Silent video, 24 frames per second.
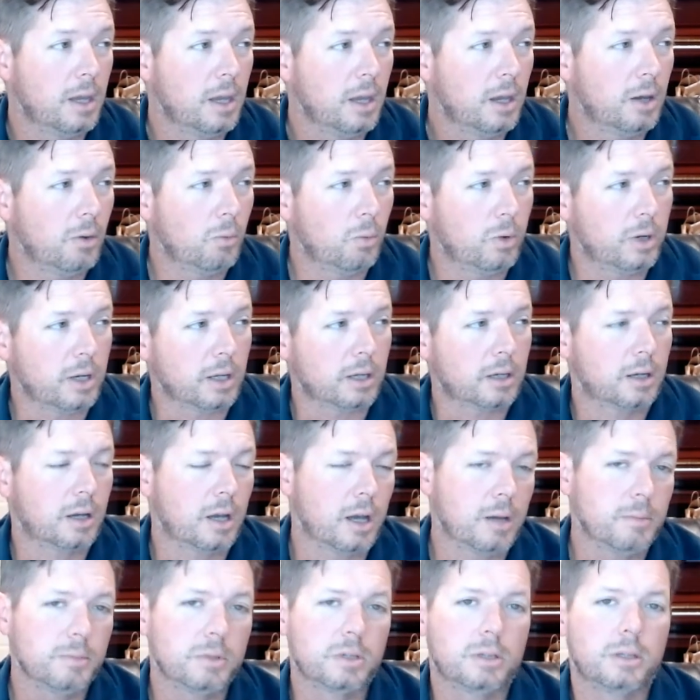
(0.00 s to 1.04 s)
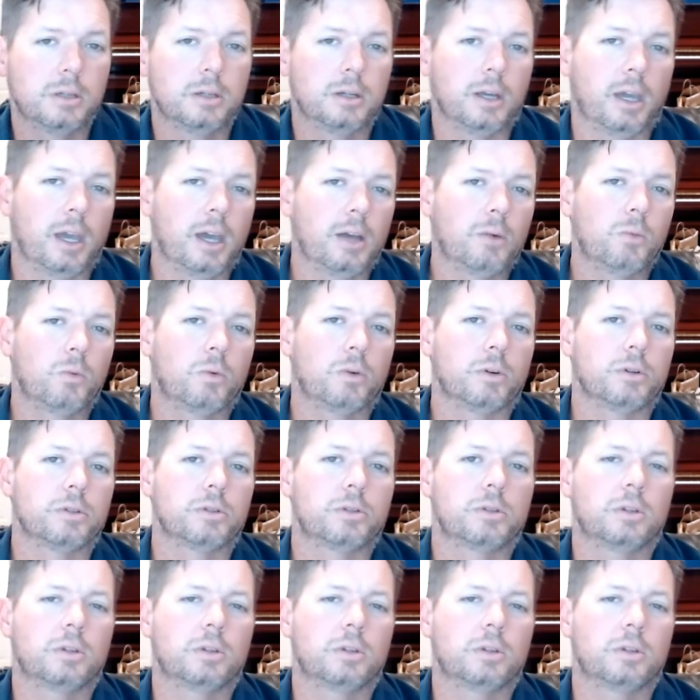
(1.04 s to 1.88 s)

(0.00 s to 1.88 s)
When it comes to Edwards,